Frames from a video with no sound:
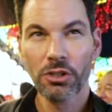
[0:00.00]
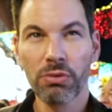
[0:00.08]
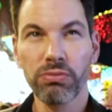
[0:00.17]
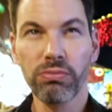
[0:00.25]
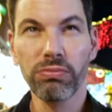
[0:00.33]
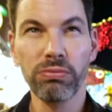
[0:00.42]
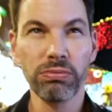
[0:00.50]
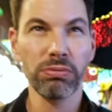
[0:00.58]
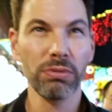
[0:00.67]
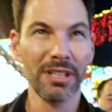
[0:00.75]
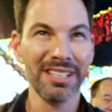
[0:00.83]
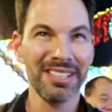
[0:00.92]

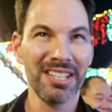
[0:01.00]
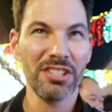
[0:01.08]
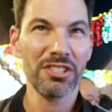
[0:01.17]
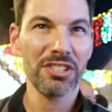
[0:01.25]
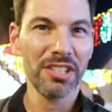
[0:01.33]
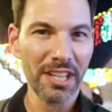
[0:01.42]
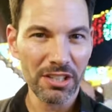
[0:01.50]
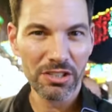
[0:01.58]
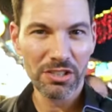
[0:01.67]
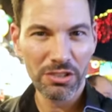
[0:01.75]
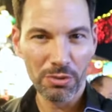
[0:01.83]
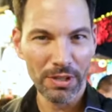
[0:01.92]

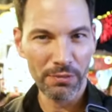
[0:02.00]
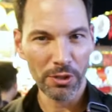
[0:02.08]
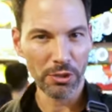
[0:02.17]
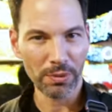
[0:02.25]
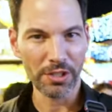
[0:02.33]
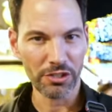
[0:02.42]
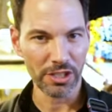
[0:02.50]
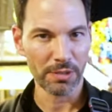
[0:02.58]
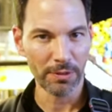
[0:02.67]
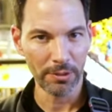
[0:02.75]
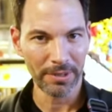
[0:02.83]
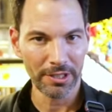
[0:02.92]
26, 24,
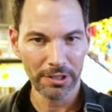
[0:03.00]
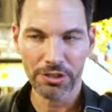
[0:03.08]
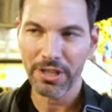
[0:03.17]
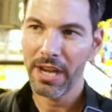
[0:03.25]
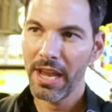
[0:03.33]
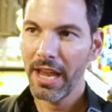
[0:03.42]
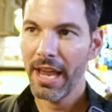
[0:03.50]
26 millimeters,